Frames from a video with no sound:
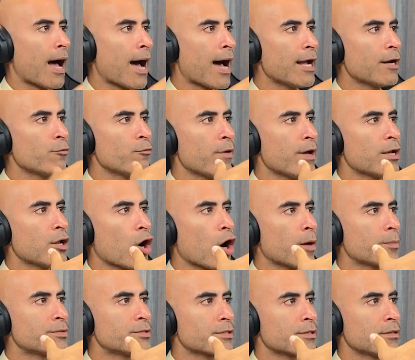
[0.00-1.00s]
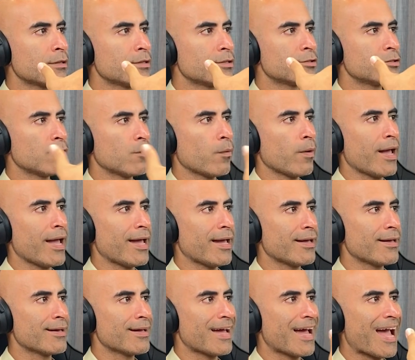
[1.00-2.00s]
I read Obstacle is the
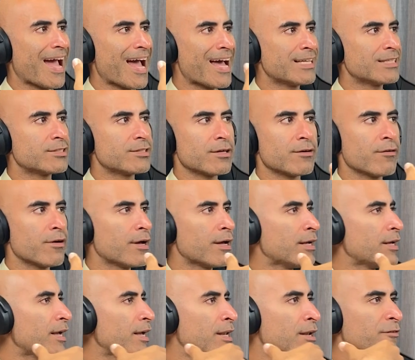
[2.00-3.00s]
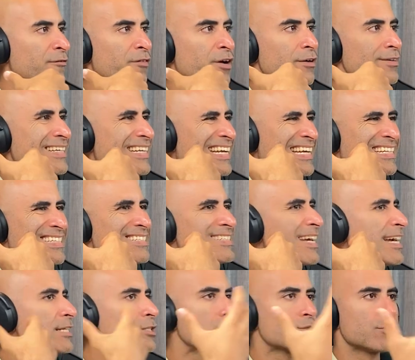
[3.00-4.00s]
Way as in a very
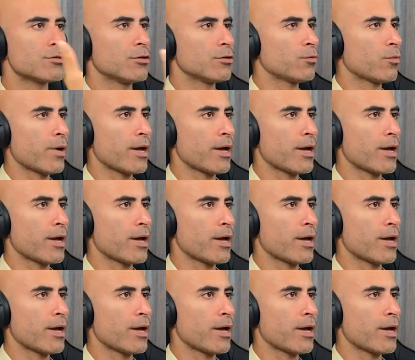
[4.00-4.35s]
intentional